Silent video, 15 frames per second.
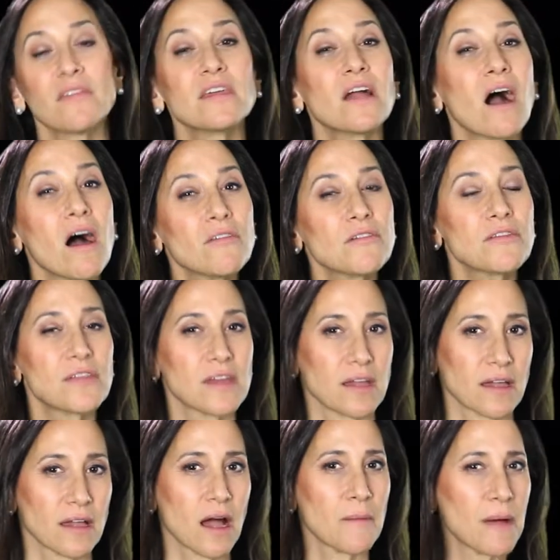The other
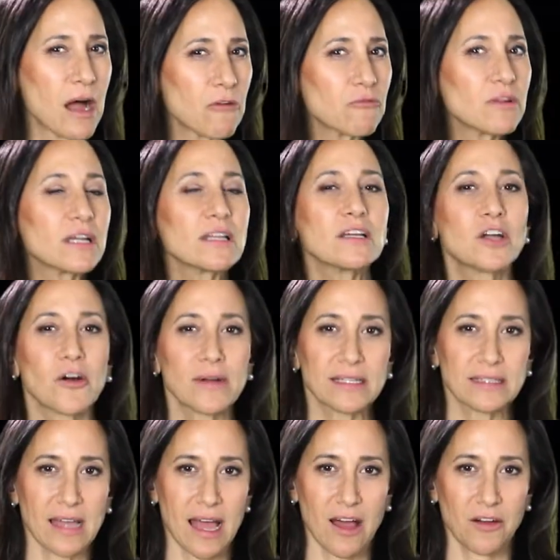thing about really going
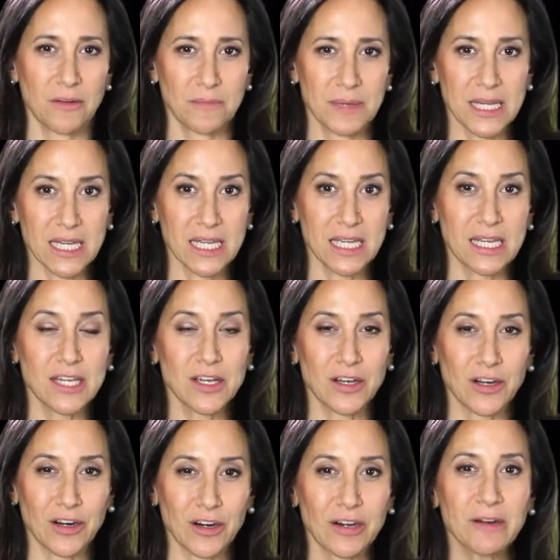down and being
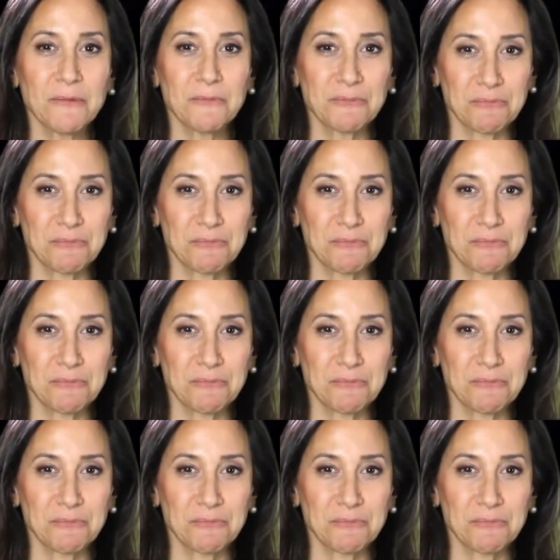here,